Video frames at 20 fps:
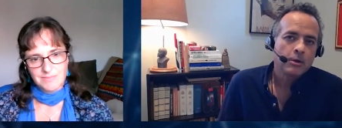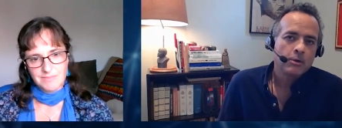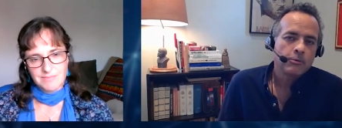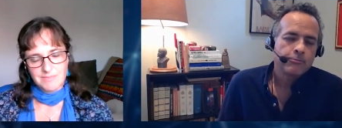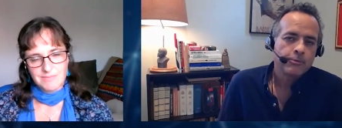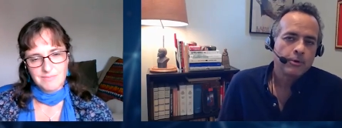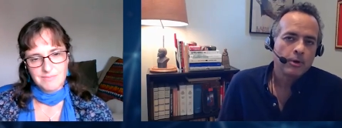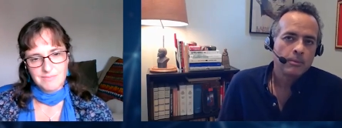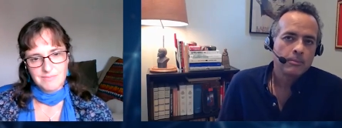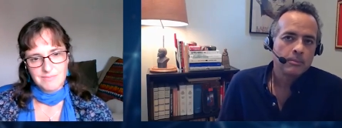
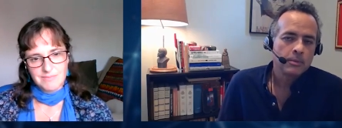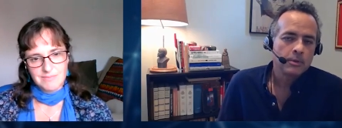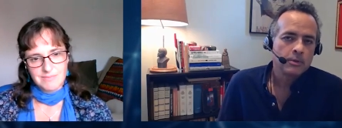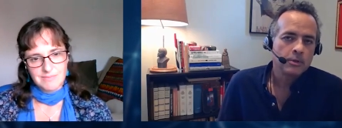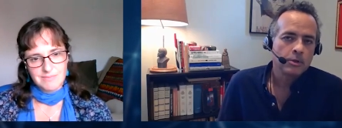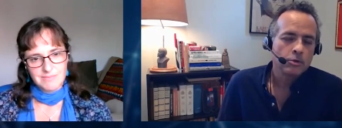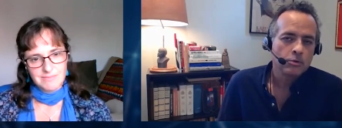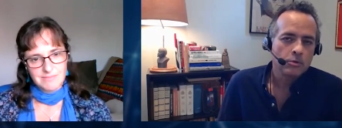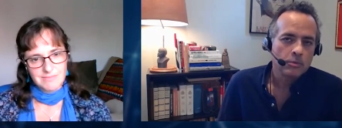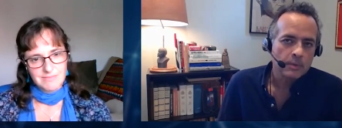Speaker 1: from
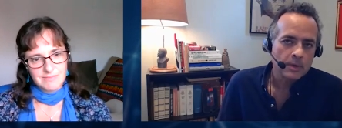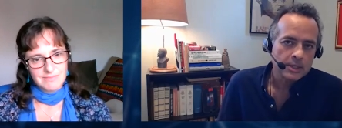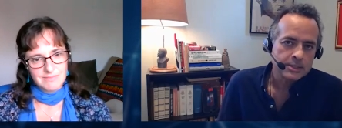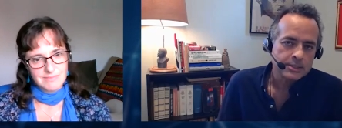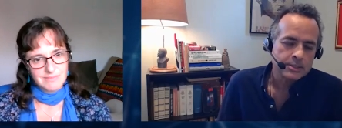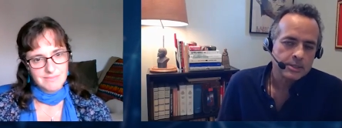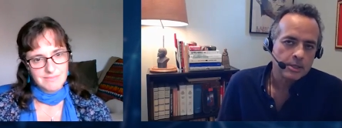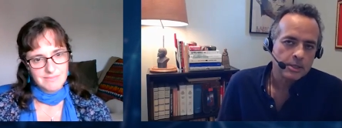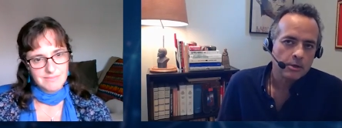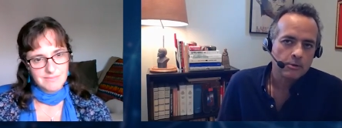the
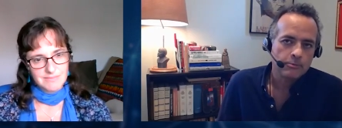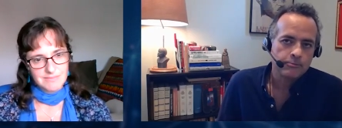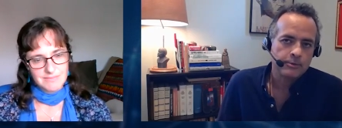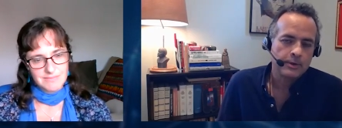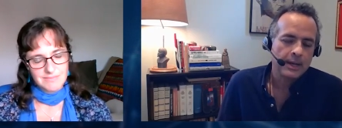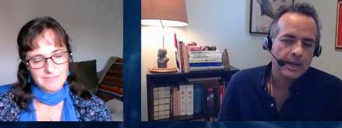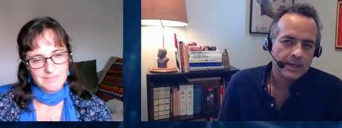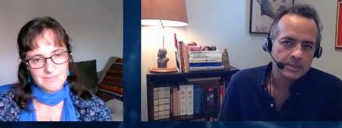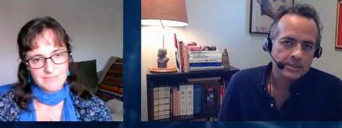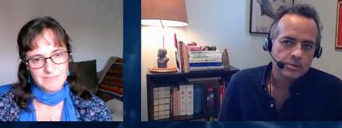University of
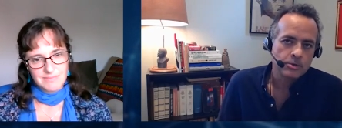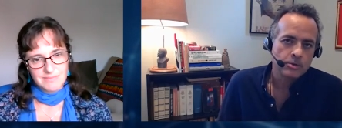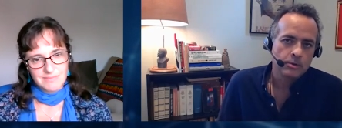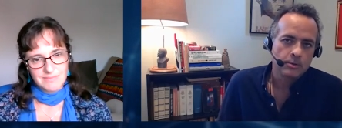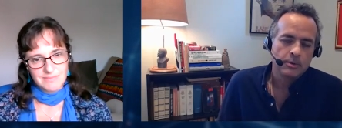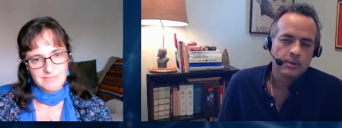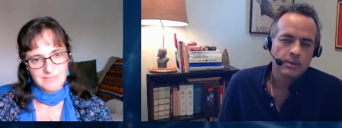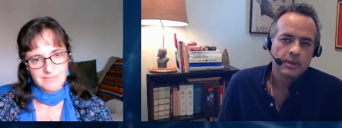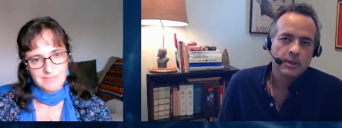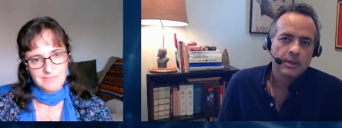
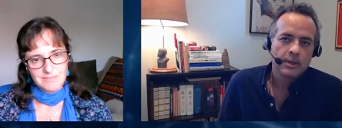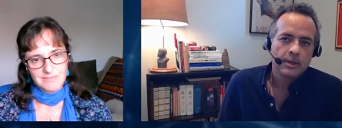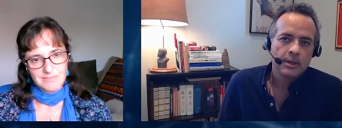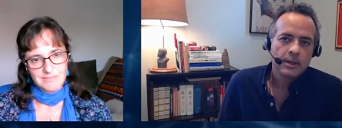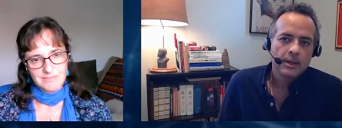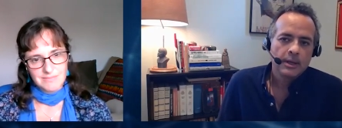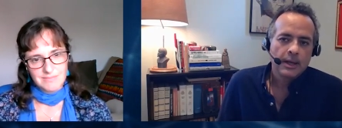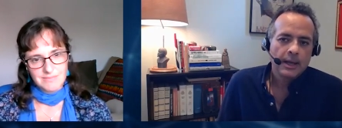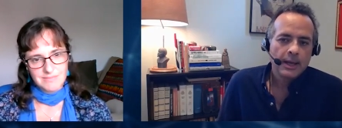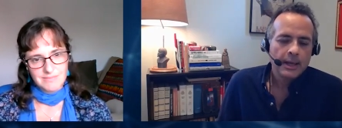Glasgow.
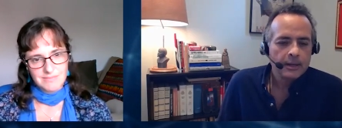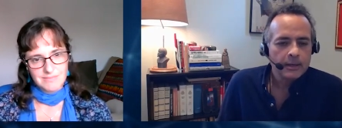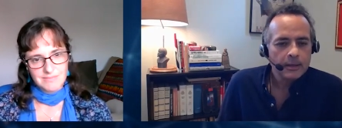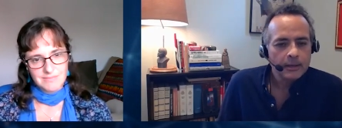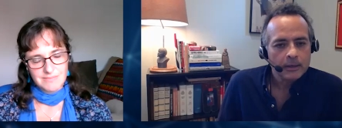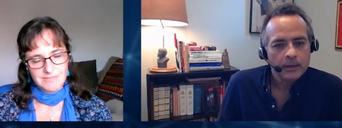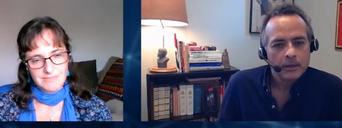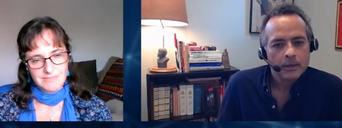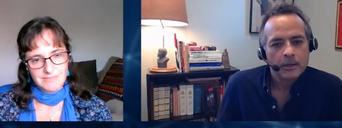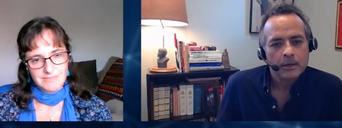
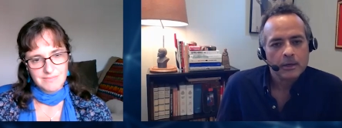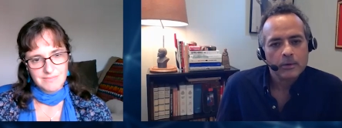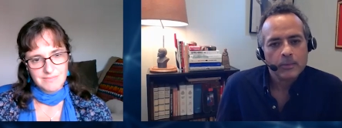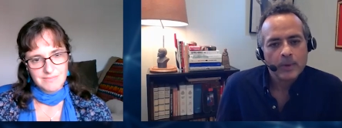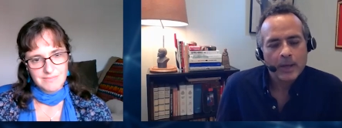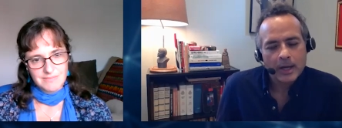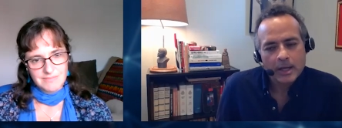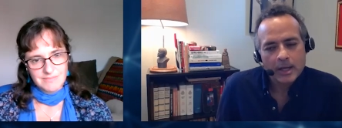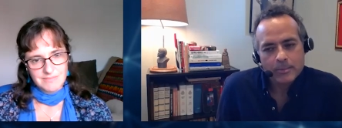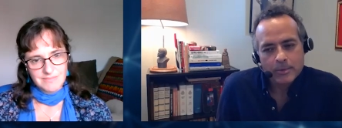Helen,
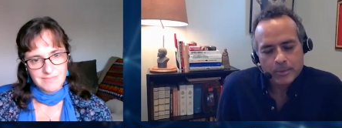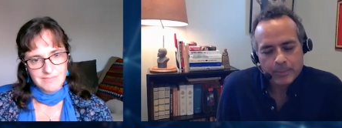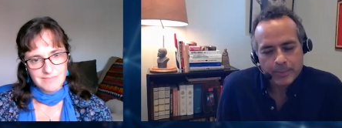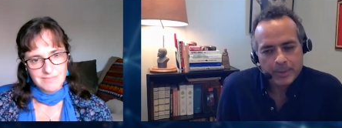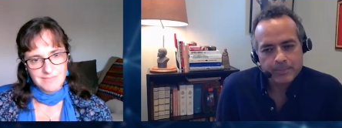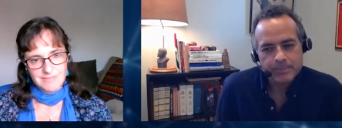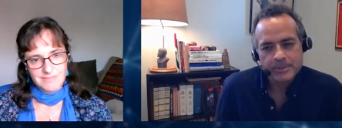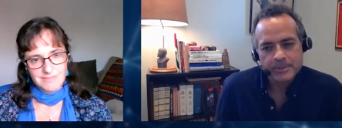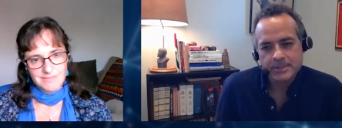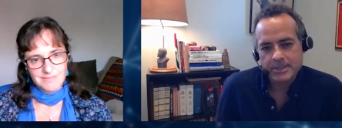welcome to
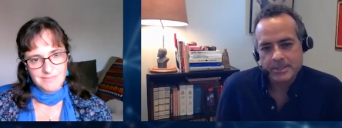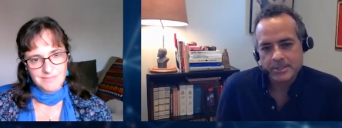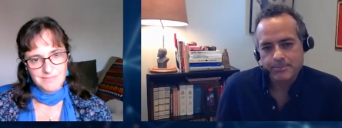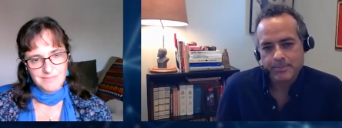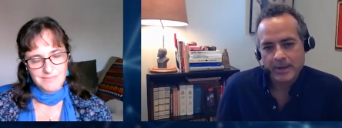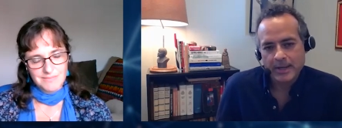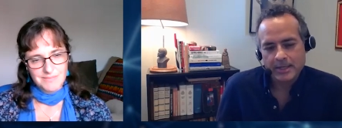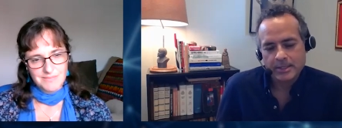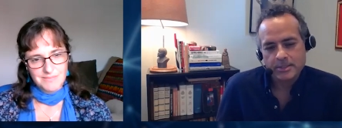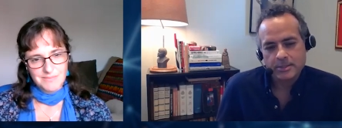People's
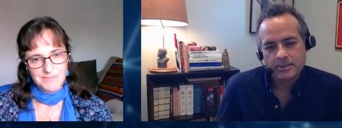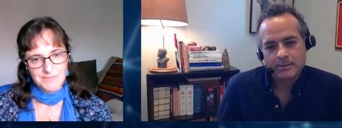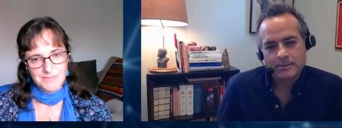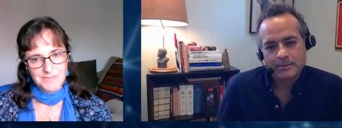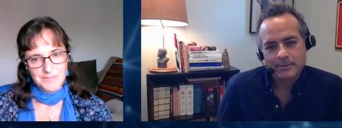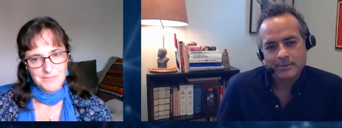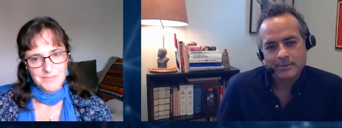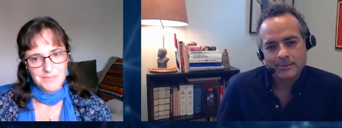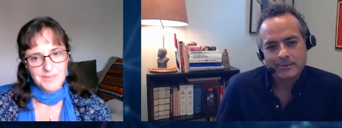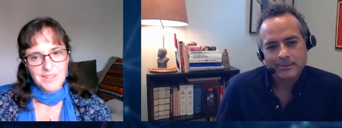Dispatch.
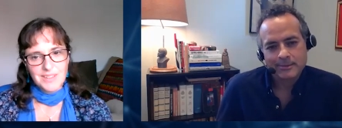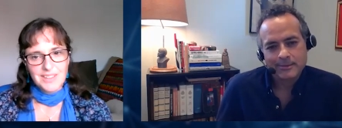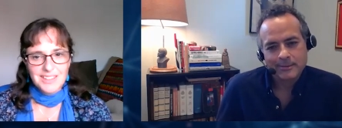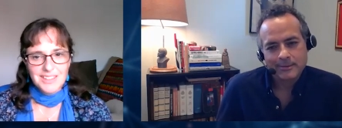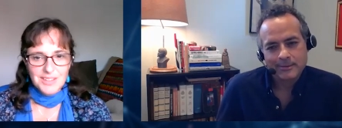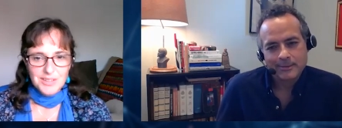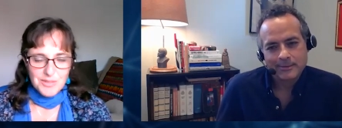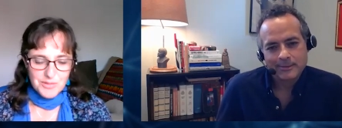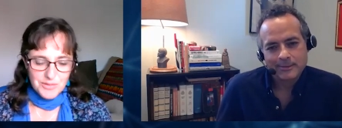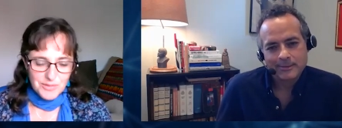
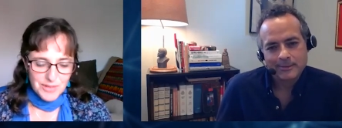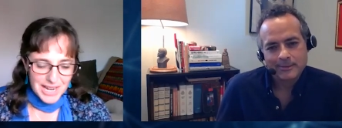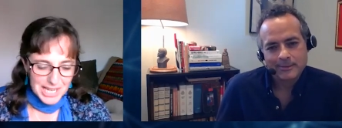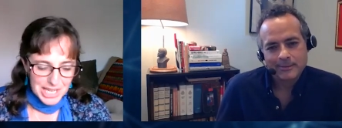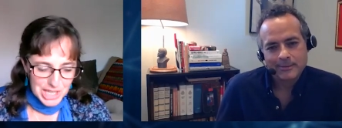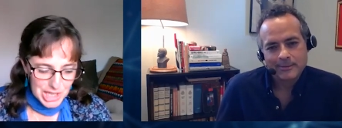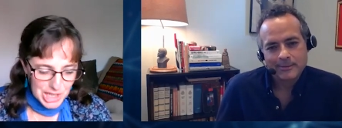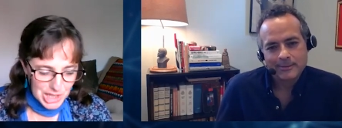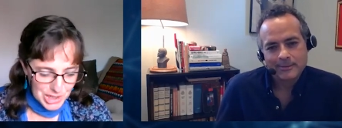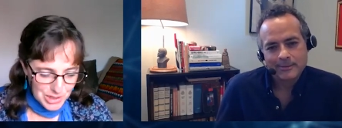
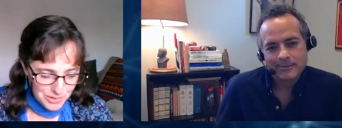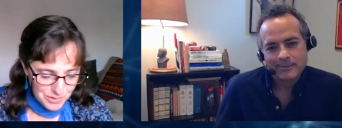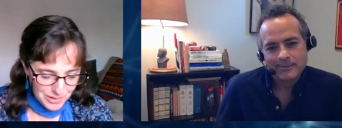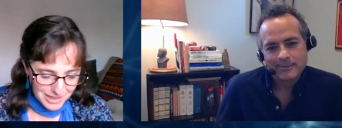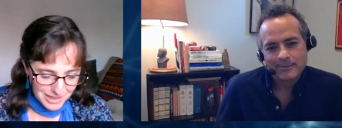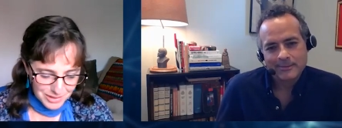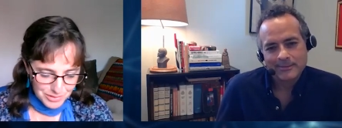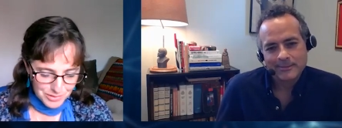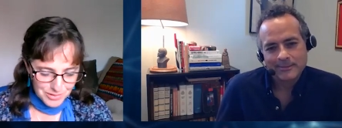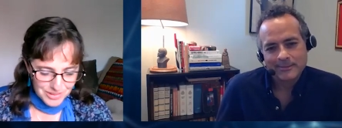
Speaker 2: Thank you.
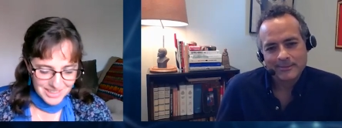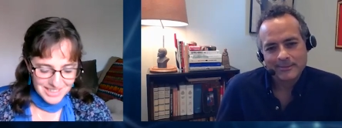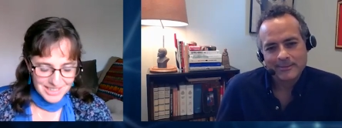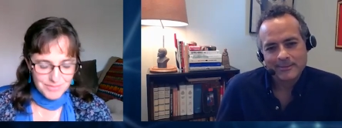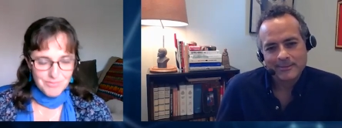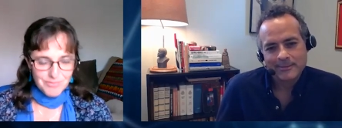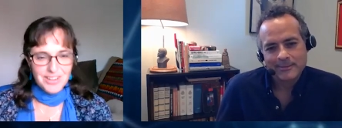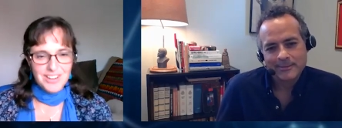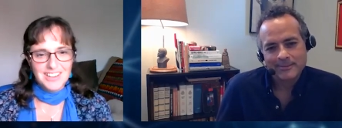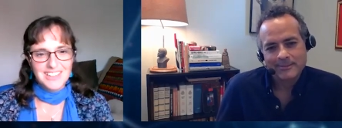Thanks for the
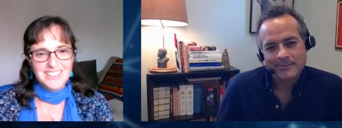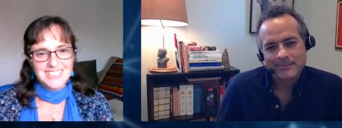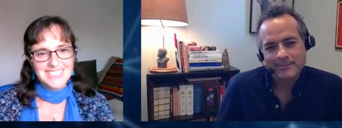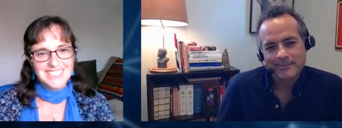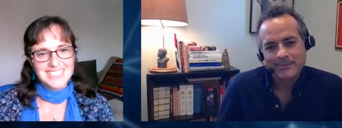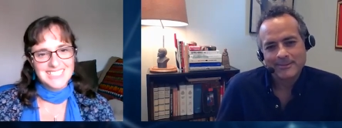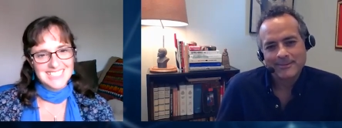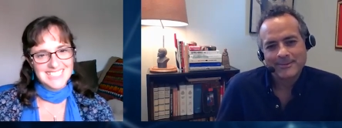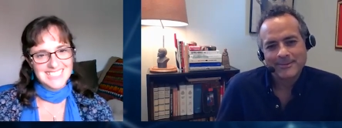invite.